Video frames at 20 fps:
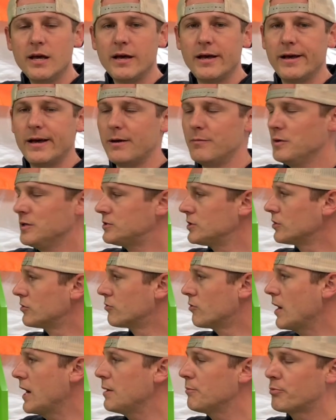Um, it's a
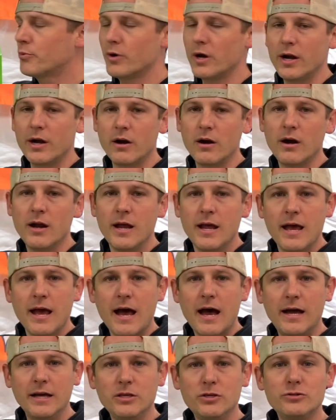great printer.
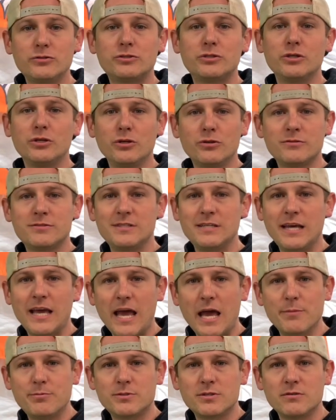I used to use the
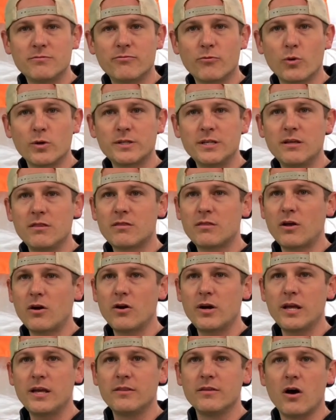Epson
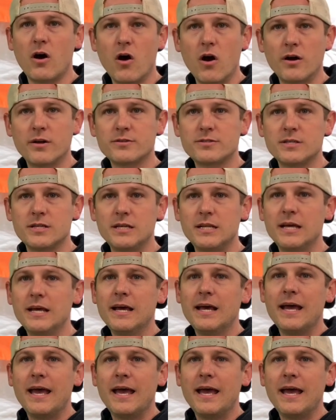1430, the Artisan,